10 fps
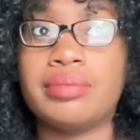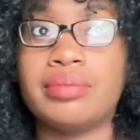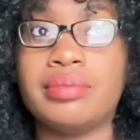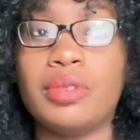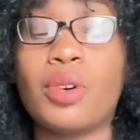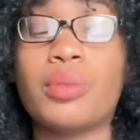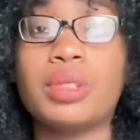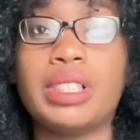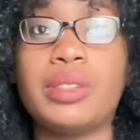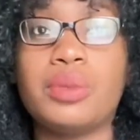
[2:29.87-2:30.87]

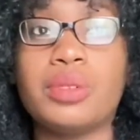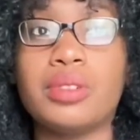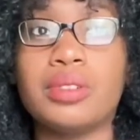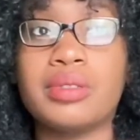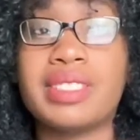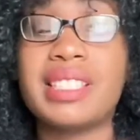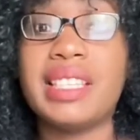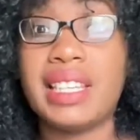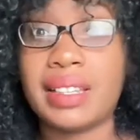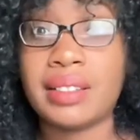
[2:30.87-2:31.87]
normally will
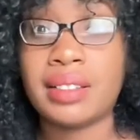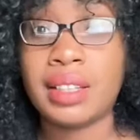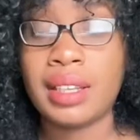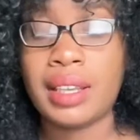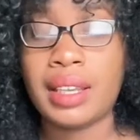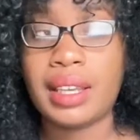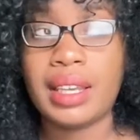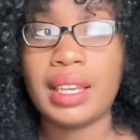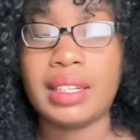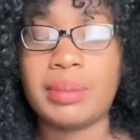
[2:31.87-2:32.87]
see it,
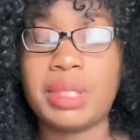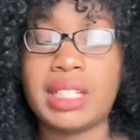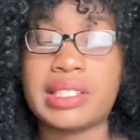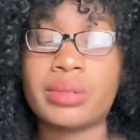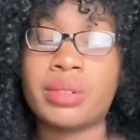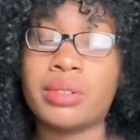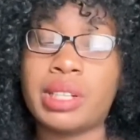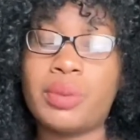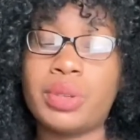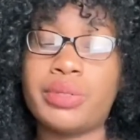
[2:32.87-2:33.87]
and because it
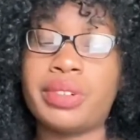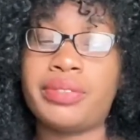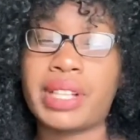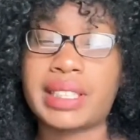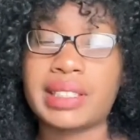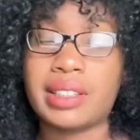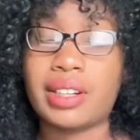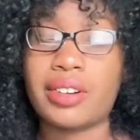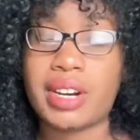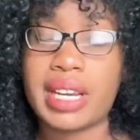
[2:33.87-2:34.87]
would reflect in
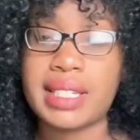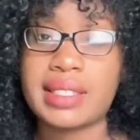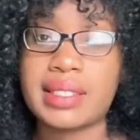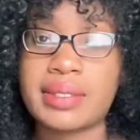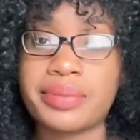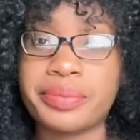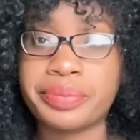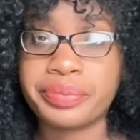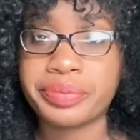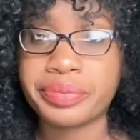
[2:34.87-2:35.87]
their grades.
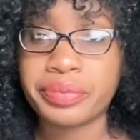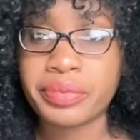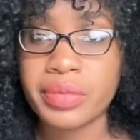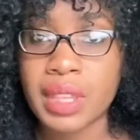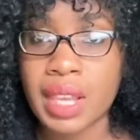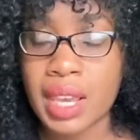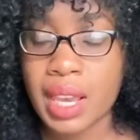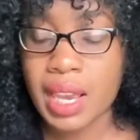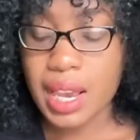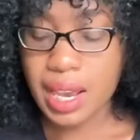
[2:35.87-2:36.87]

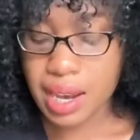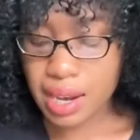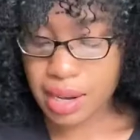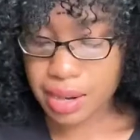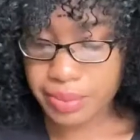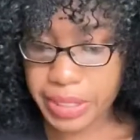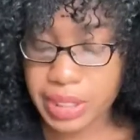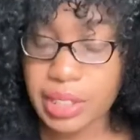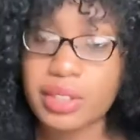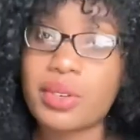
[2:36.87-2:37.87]

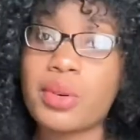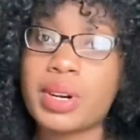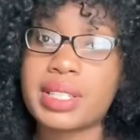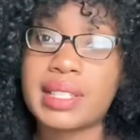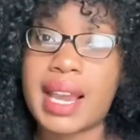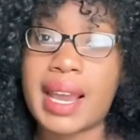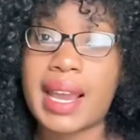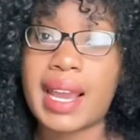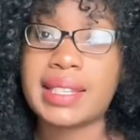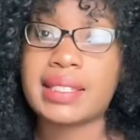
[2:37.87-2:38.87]
Another course
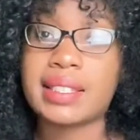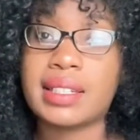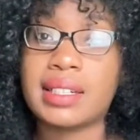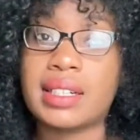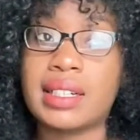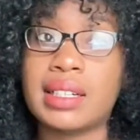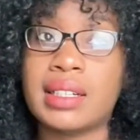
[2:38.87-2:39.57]
that I took,